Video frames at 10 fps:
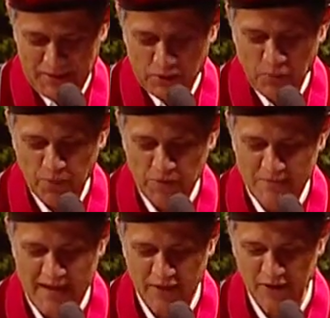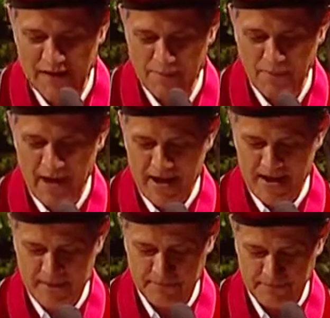Newport Medical had a
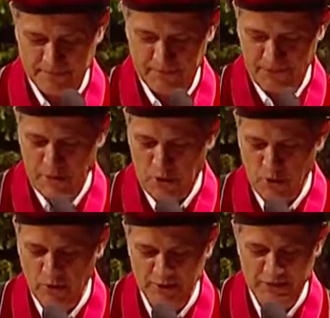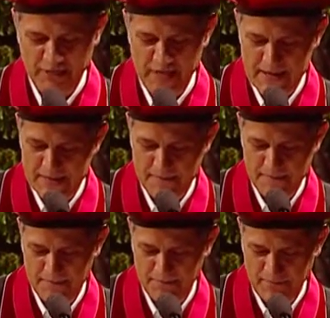buyer. They were going to take
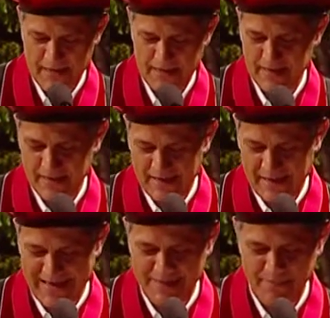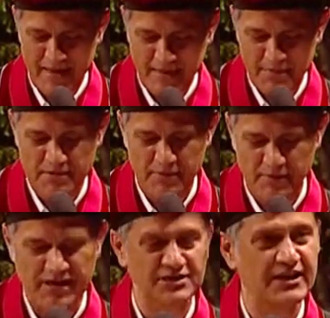me and make me the
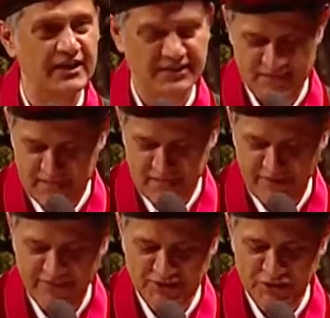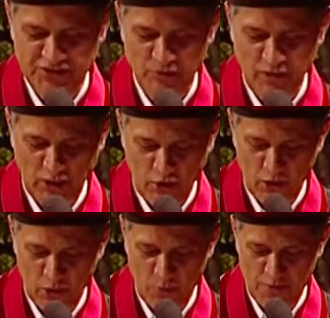president if I just went
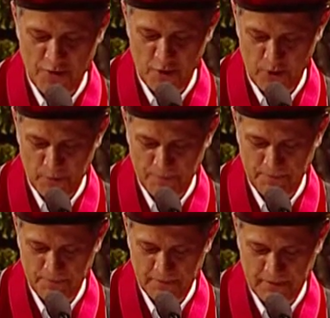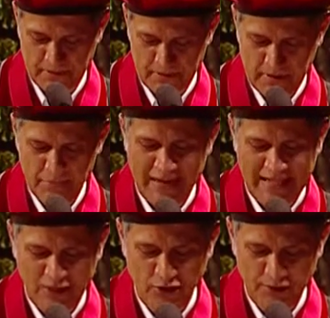along with it all. But
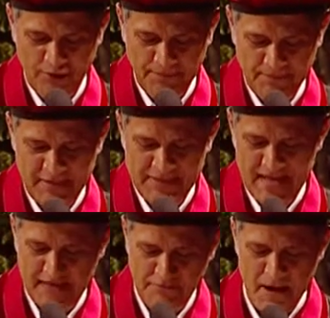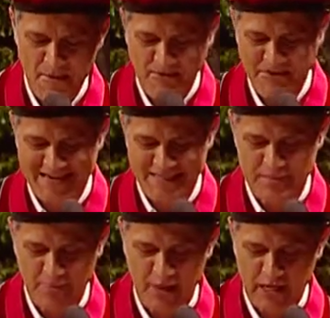I learned that they had represented
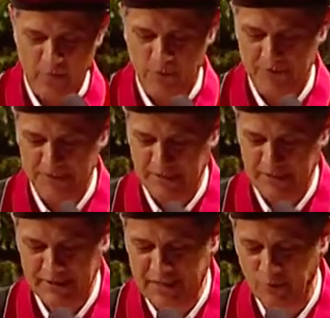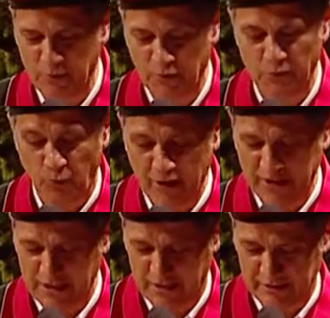the product we, that we were
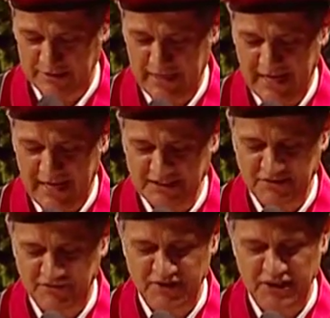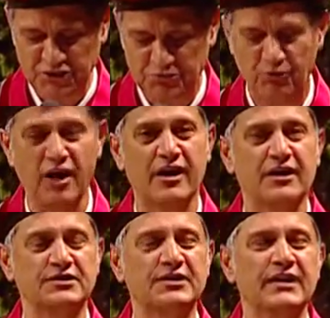working on as a finished
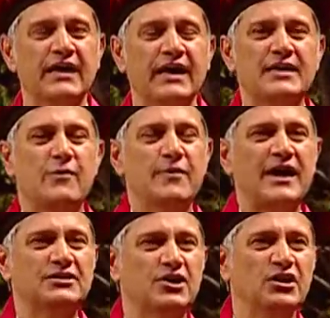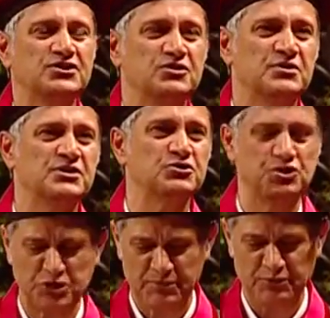product and that we had customers to
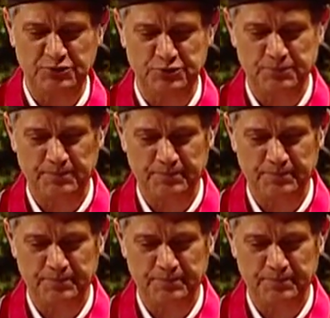ship it to.